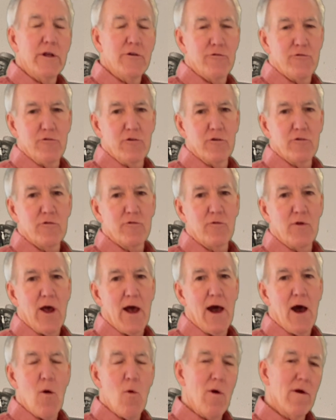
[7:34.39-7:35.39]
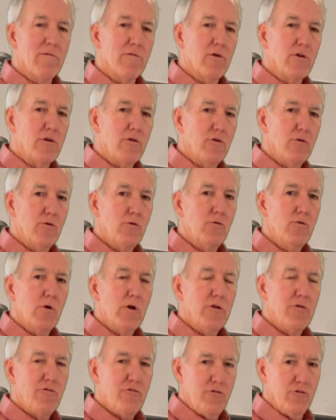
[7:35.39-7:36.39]
It's just however
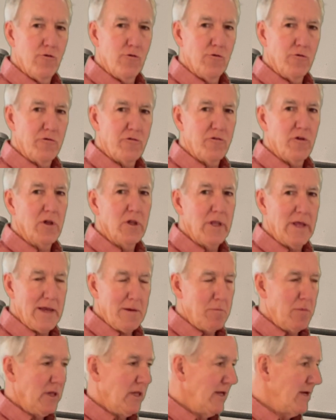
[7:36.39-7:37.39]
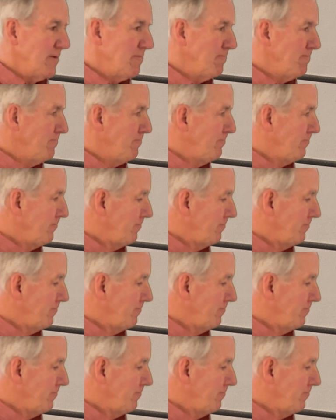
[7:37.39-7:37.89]
you choose to label it.